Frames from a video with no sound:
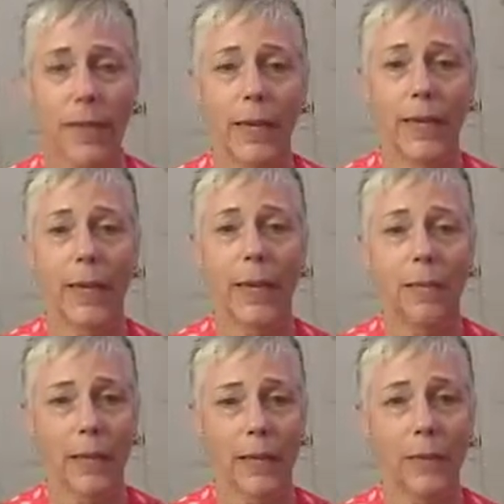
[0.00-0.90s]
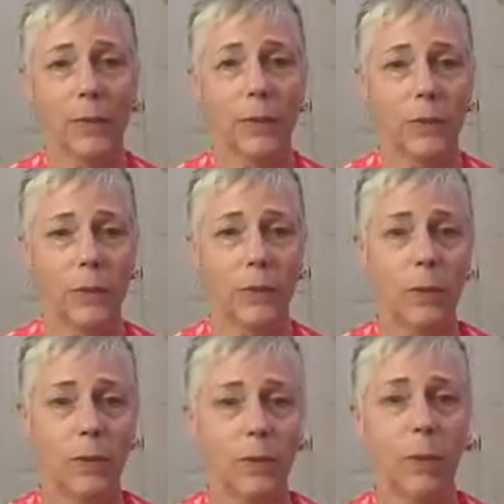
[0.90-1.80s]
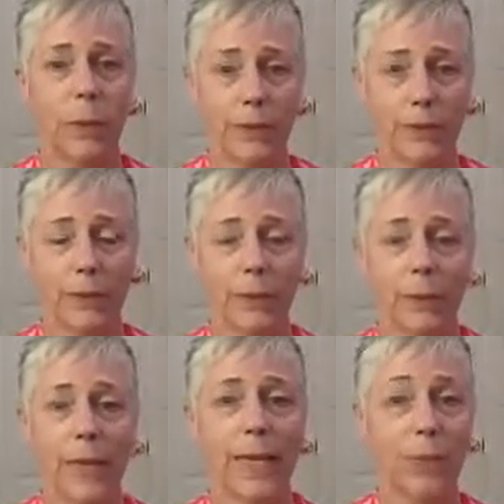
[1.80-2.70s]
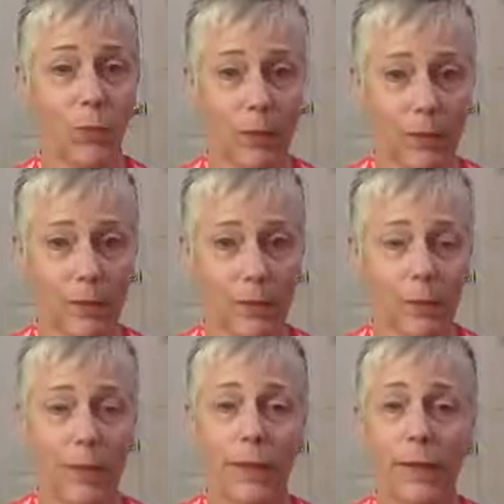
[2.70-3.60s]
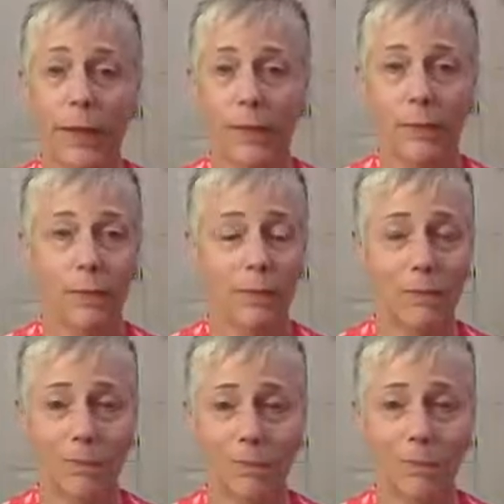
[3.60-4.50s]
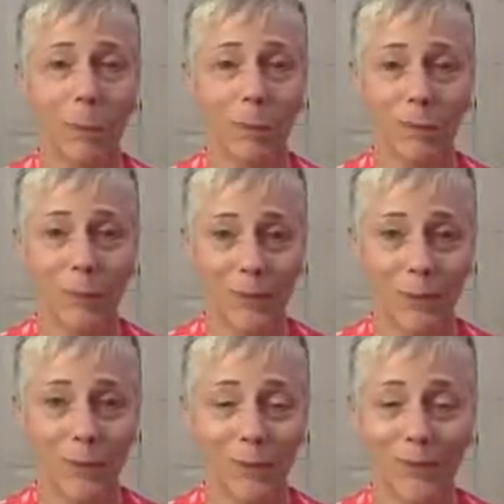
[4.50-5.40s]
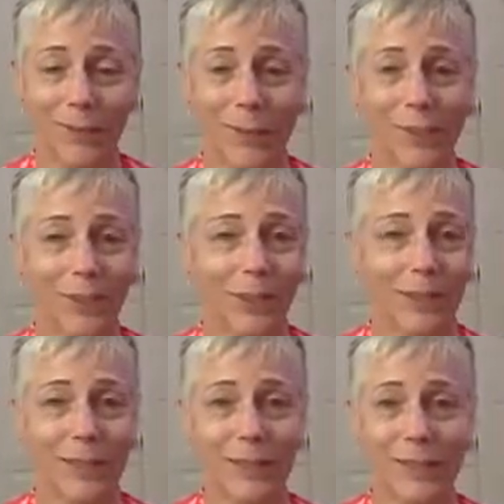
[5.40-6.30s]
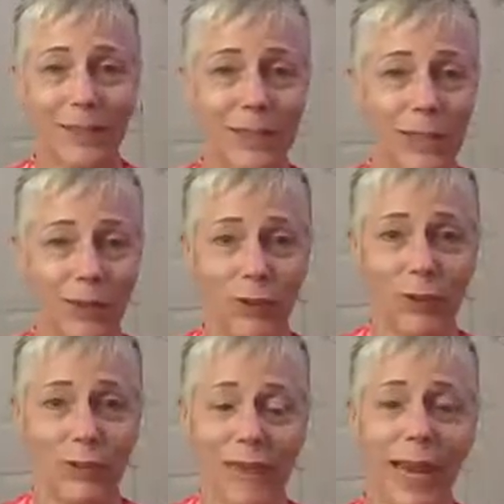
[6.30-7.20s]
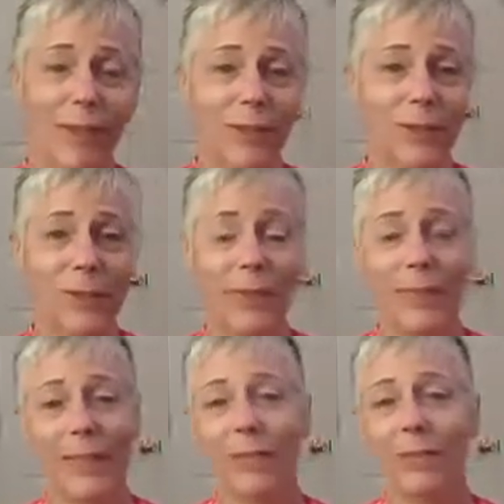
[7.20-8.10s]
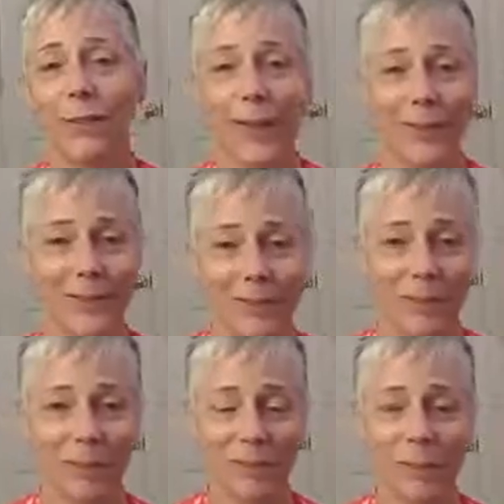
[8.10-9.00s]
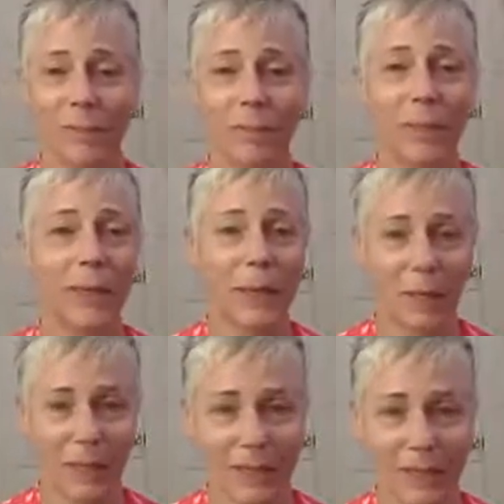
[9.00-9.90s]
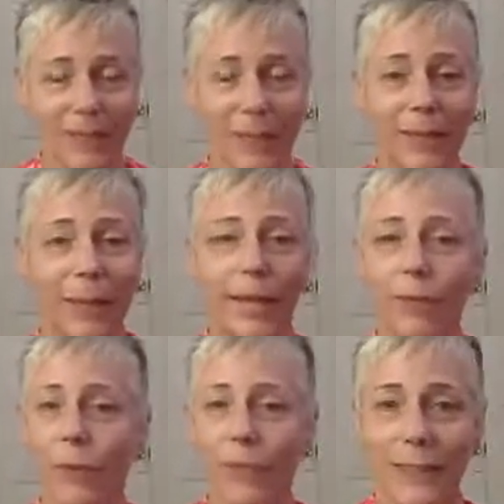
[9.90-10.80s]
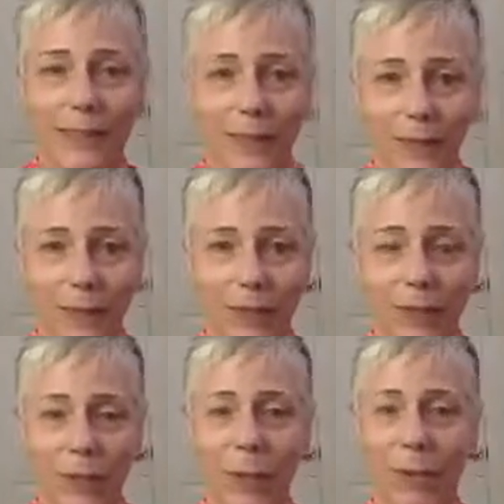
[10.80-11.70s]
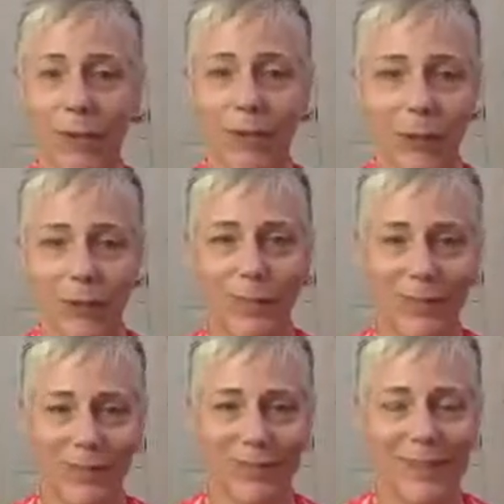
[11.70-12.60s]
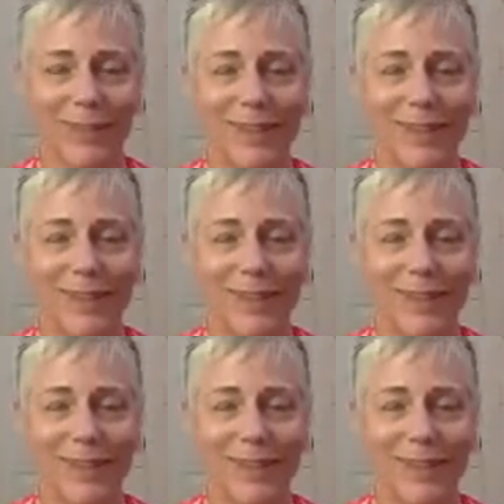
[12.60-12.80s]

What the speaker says: and I apply those to those points as well. Now, most people can just diffuse lavender and they're sound asleep, but not me. Everyone is different. We all have our own issues.